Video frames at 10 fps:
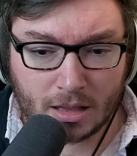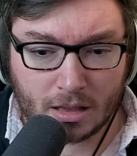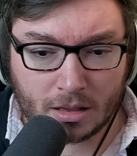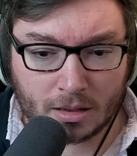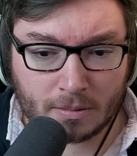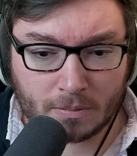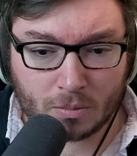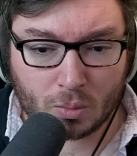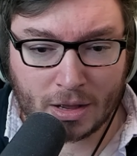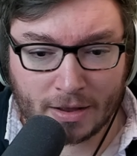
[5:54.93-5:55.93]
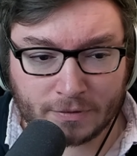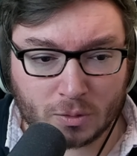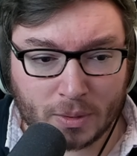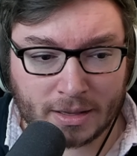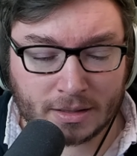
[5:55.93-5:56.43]
We'll have to
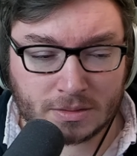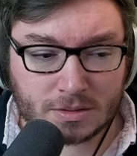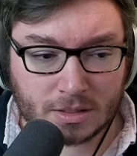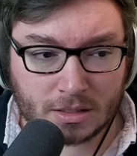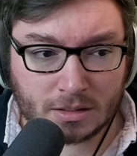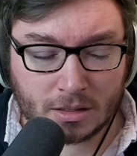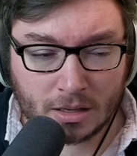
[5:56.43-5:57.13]
wait and see.